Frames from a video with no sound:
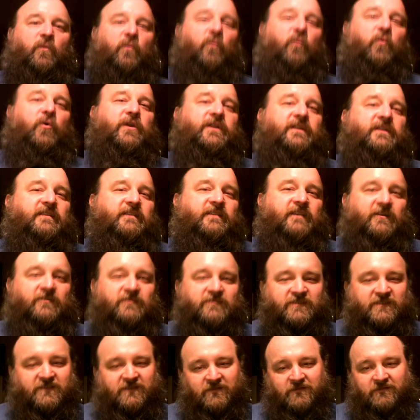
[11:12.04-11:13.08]
Wouldn't
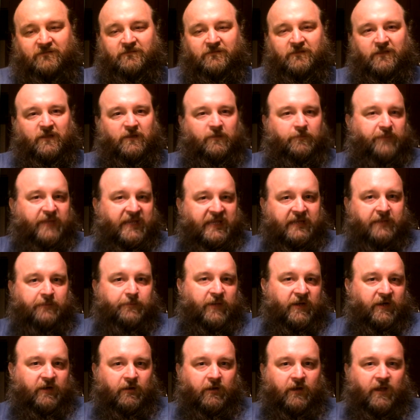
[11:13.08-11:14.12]
those little peanut
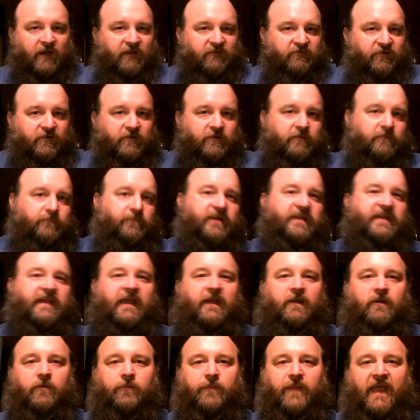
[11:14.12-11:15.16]
butter covered
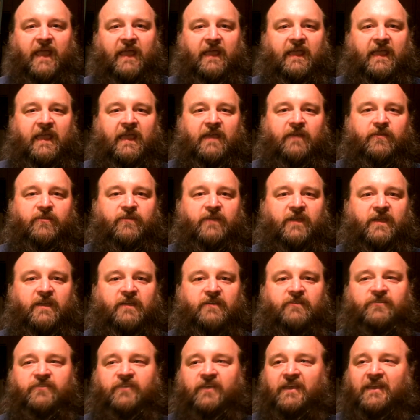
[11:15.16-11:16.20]
potato pancake
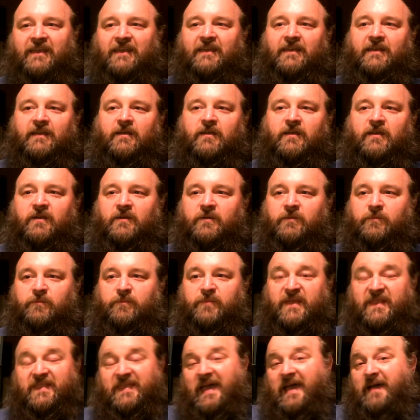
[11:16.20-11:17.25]
things
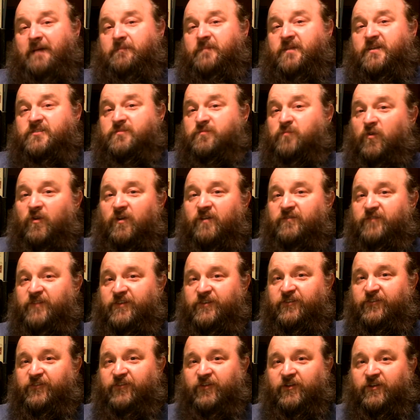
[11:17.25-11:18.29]
be that much more of a
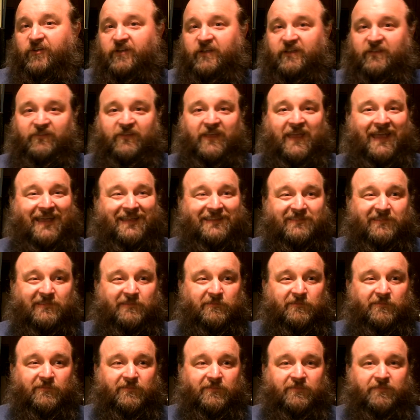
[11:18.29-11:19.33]
dessert if you had
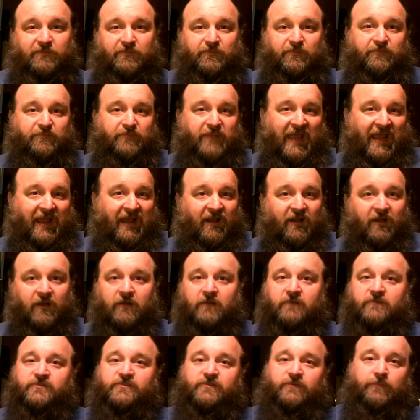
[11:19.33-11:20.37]
some
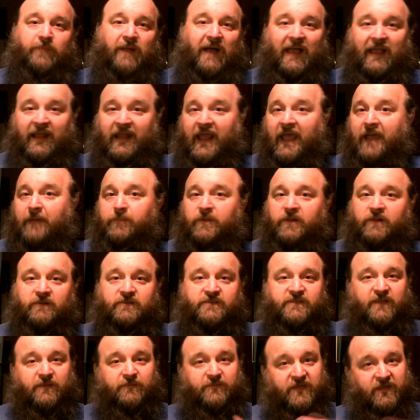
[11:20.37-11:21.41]
pears or pineapple or
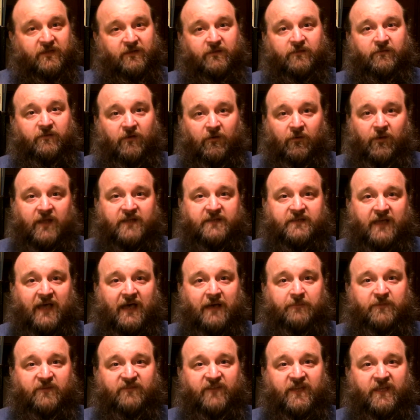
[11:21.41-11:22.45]
something to throw on
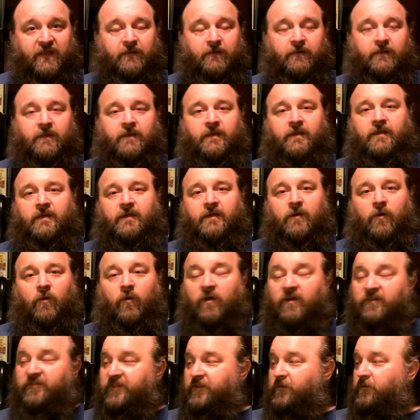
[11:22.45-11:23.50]
top of it?
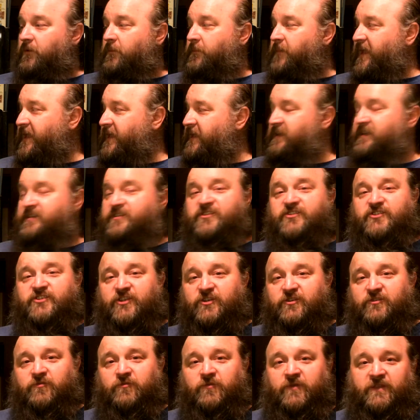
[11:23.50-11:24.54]
Or if you were making a
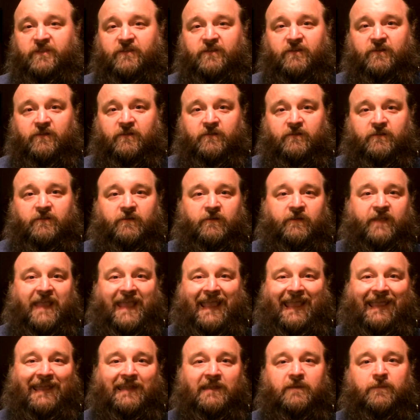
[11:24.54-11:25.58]
stew with your
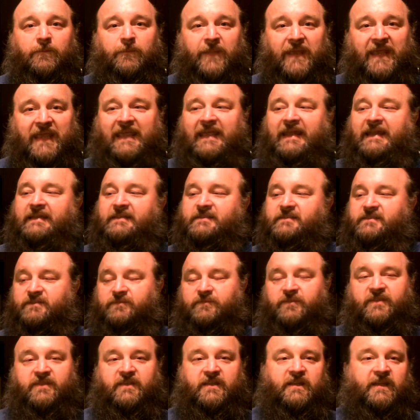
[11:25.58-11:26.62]
canned meat and
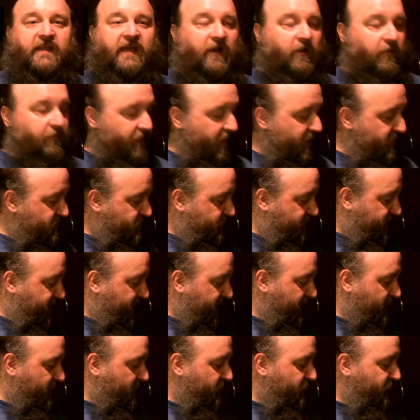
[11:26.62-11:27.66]
some thinned out mashed
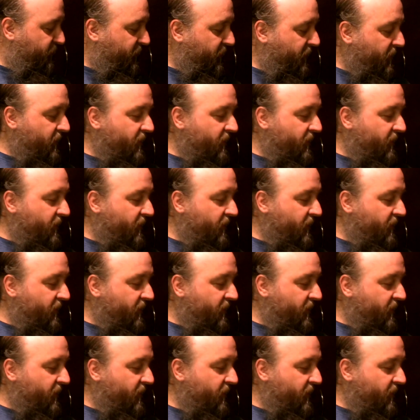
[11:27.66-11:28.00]
potatoes,